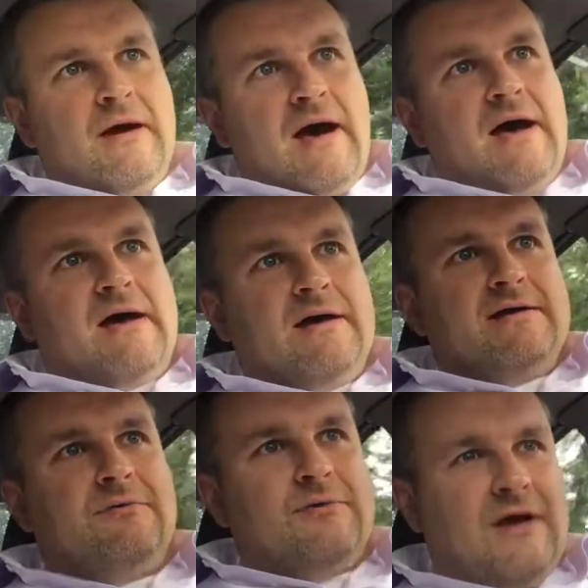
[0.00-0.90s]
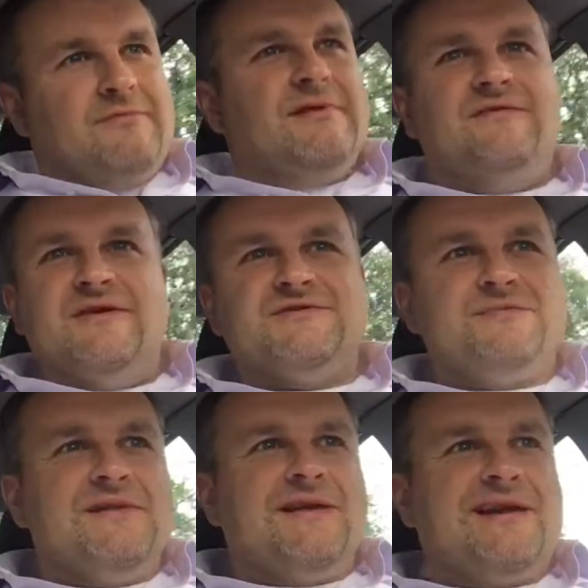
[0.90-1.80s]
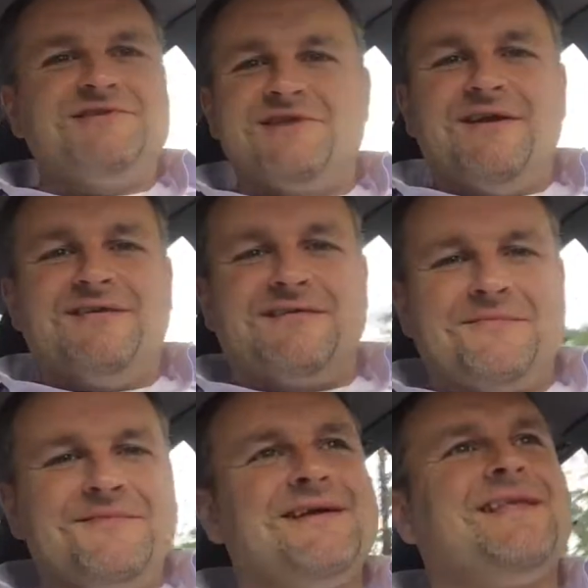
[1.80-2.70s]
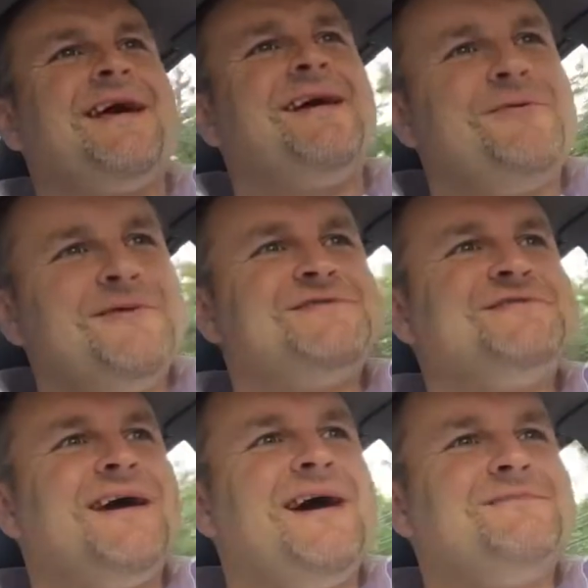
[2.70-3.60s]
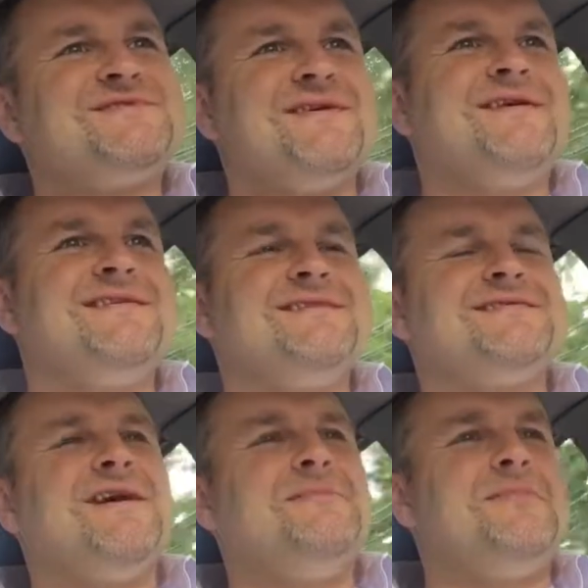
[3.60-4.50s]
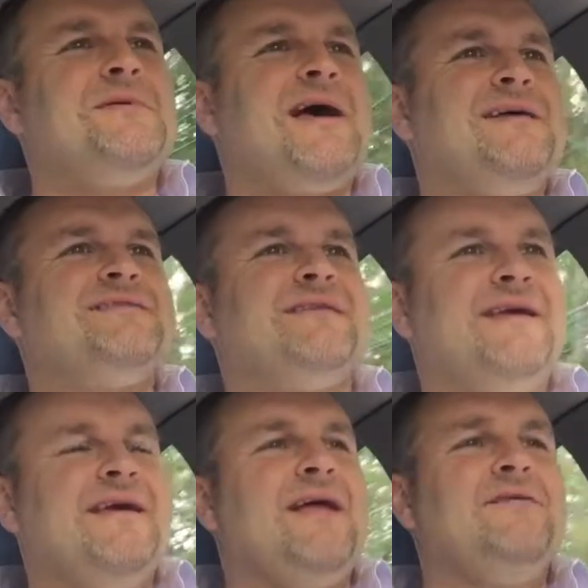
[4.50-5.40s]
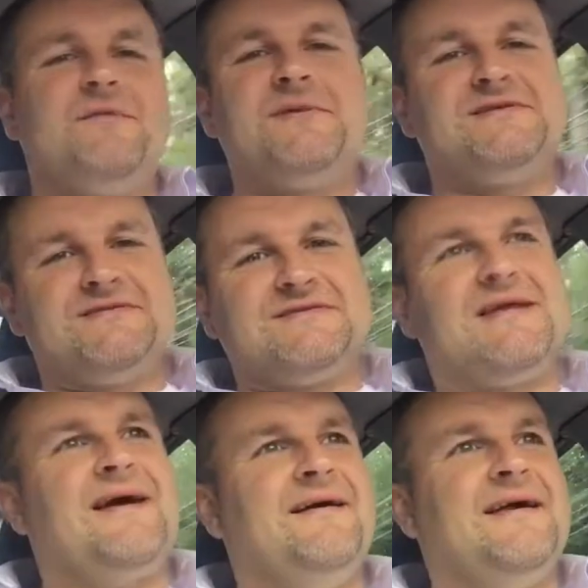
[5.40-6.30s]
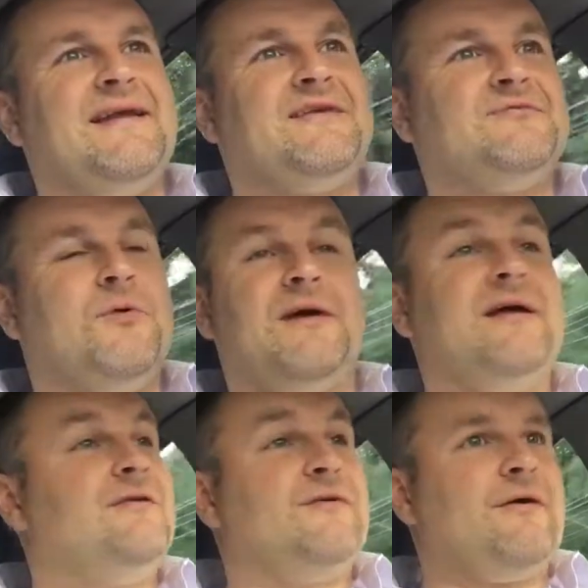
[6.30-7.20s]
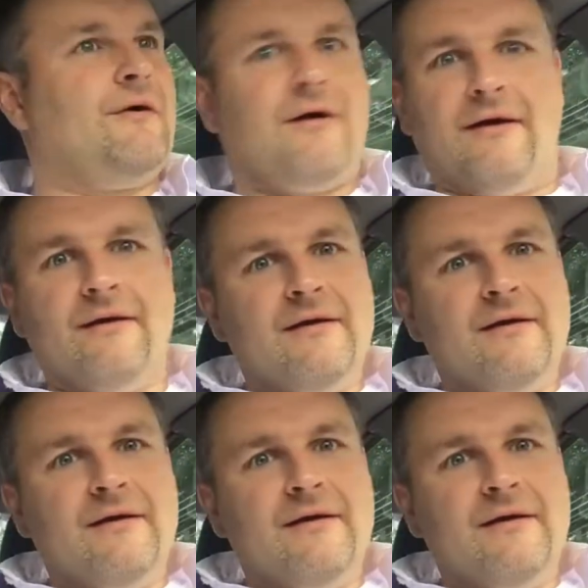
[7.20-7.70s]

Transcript: I believe he used to be like an engineer or something like that, quit his job, started this up, has a hell of a business now, and has one hell of a car.